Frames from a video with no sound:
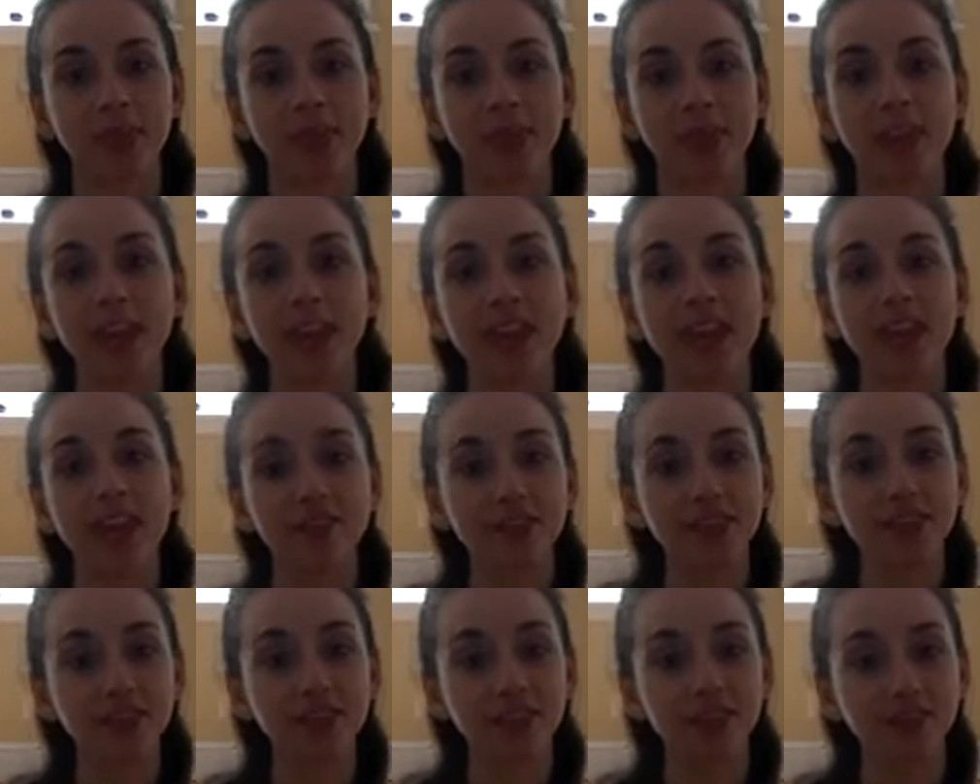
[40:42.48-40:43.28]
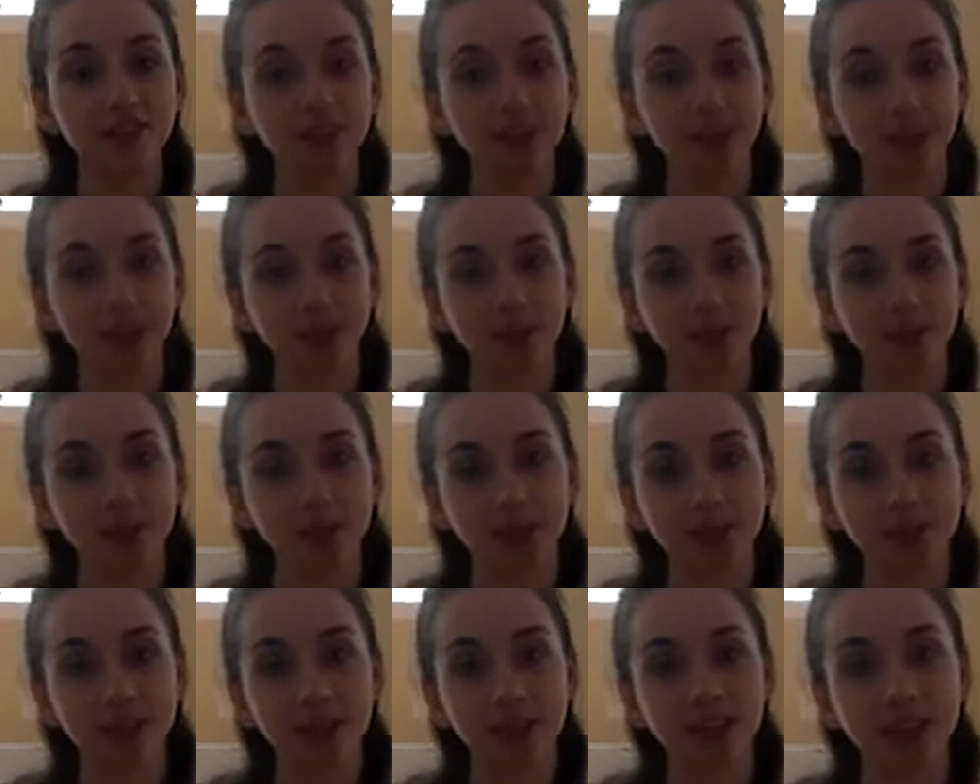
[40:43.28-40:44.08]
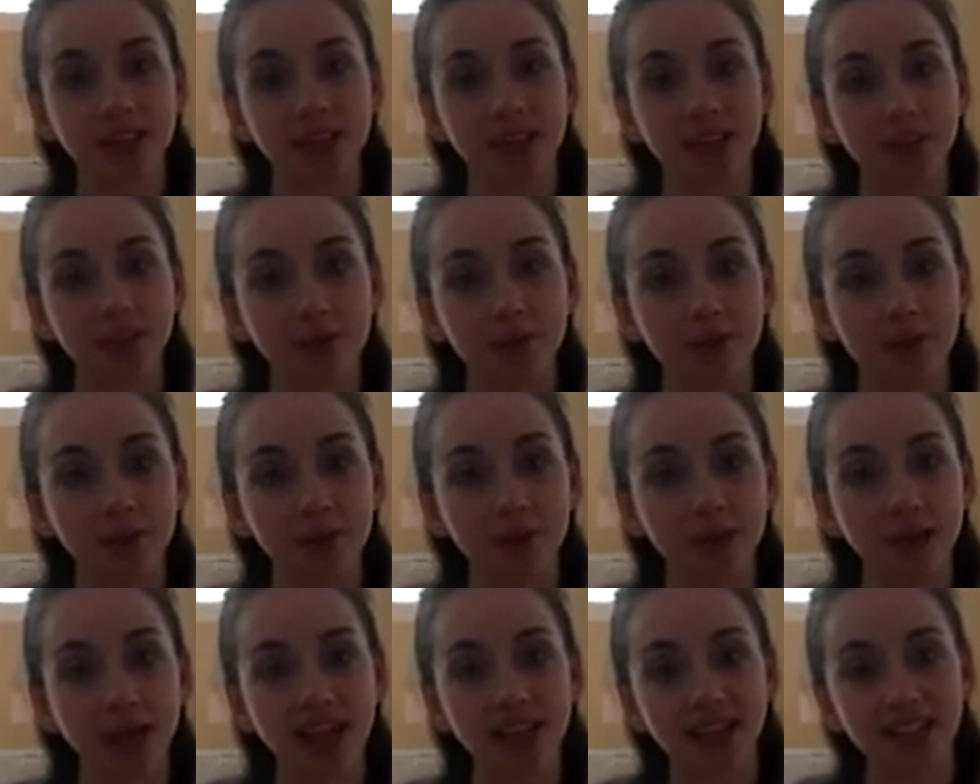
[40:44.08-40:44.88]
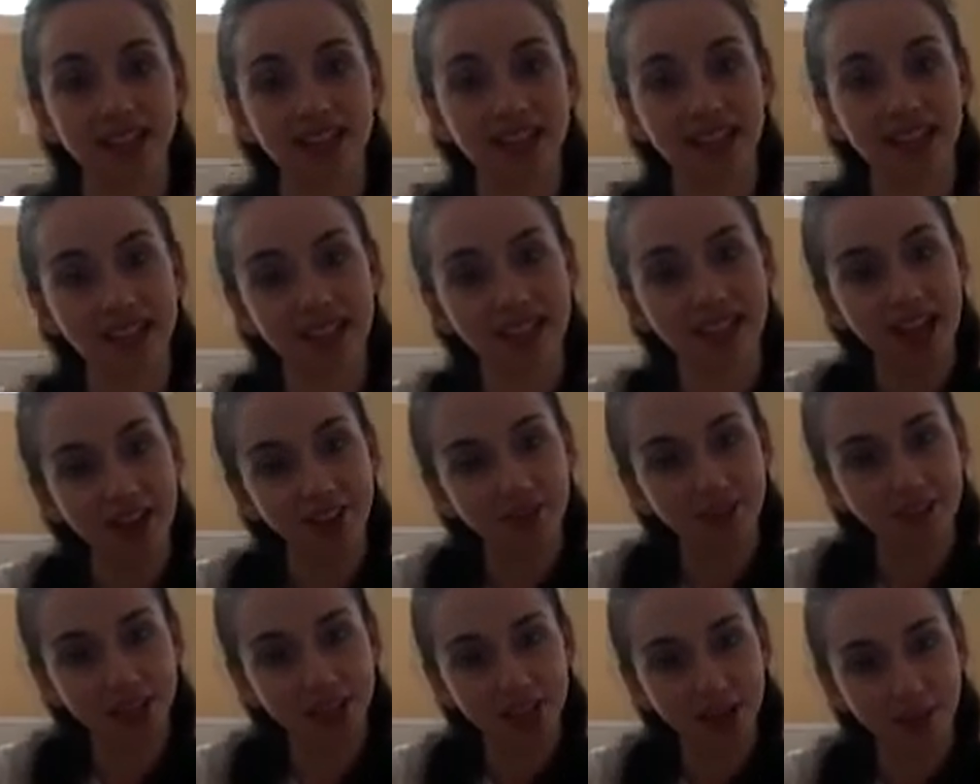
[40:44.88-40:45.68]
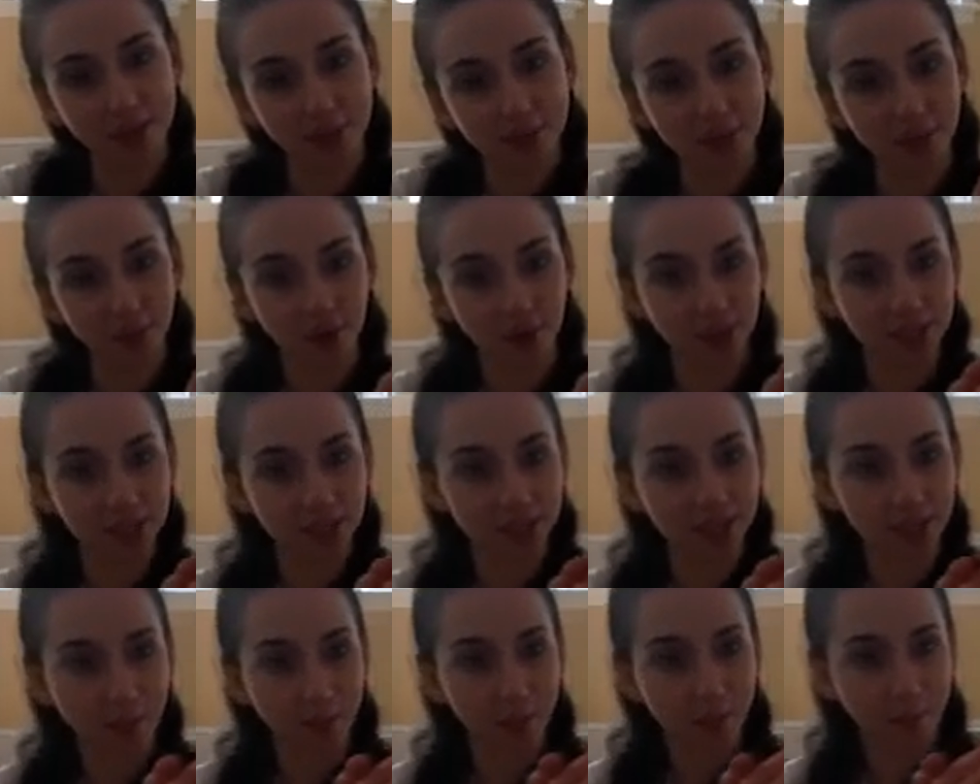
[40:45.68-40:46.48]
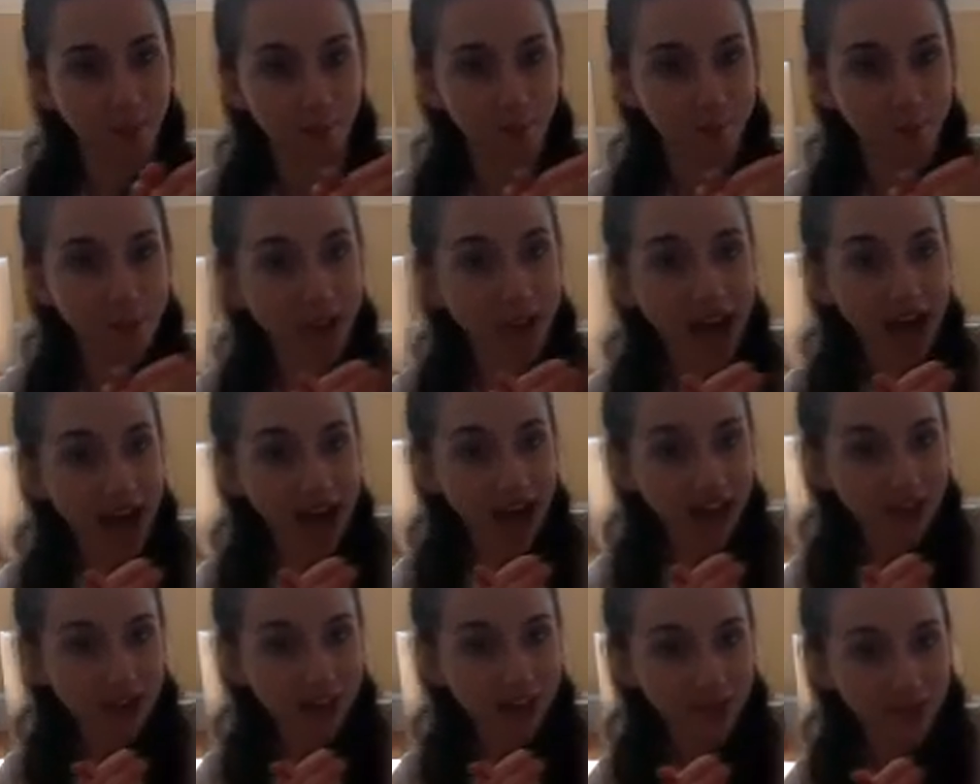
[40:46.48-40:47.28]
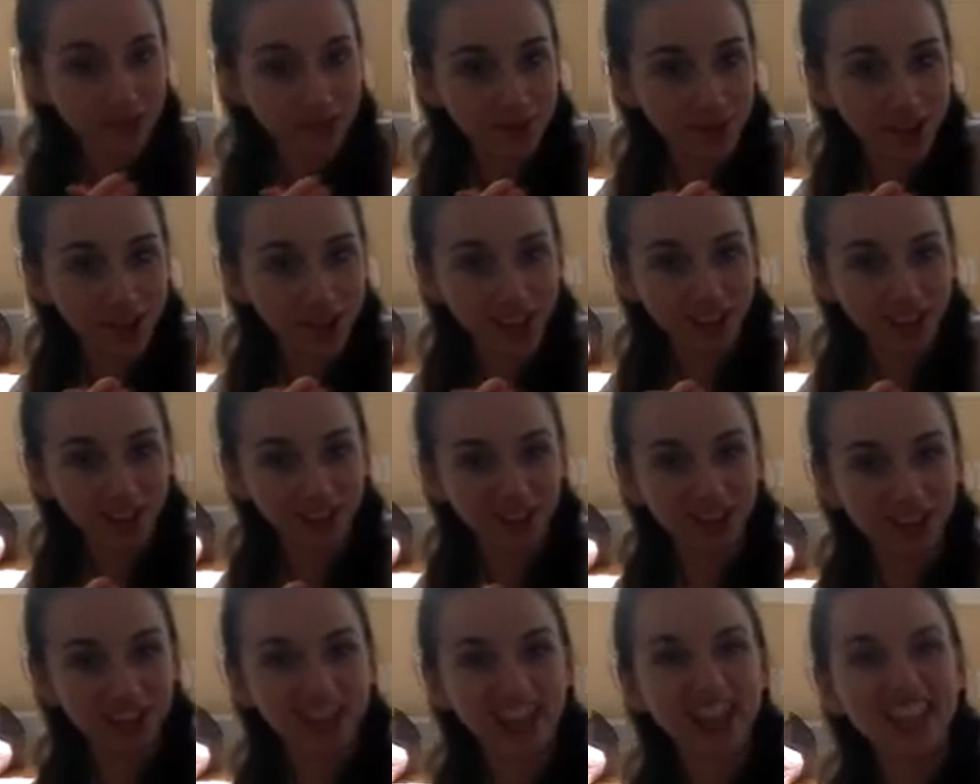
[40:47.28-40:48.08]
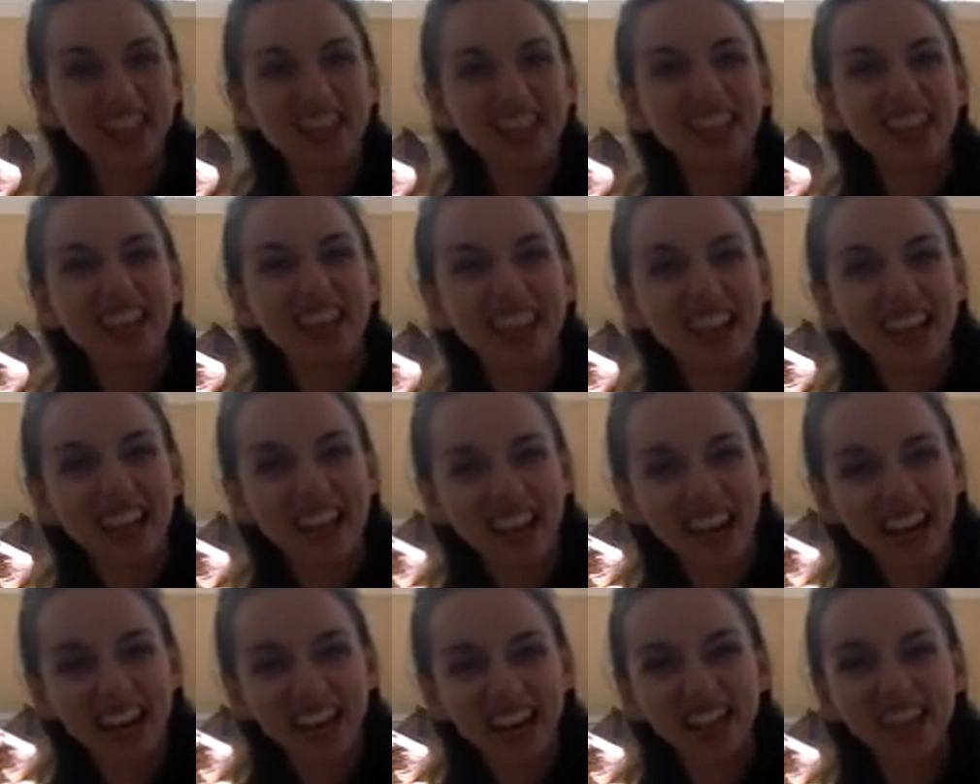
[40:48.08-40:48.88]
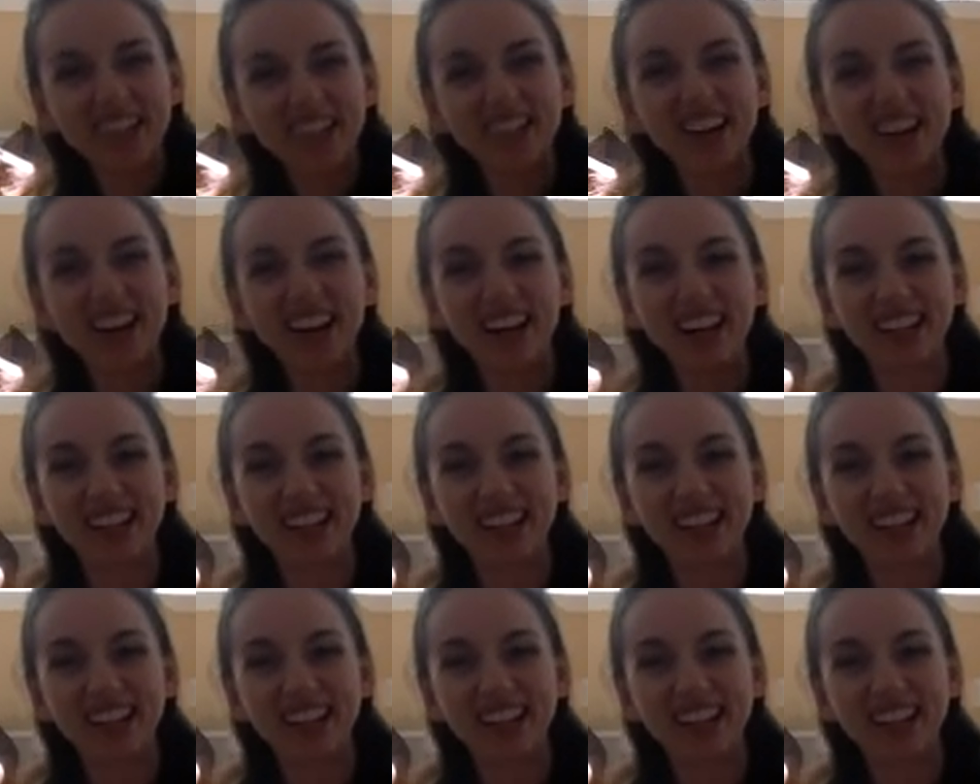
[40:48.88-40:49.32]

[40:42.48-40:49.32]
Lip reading: If it's available, keep reminding the left hip towards the back of your mat, Lauren. There you are.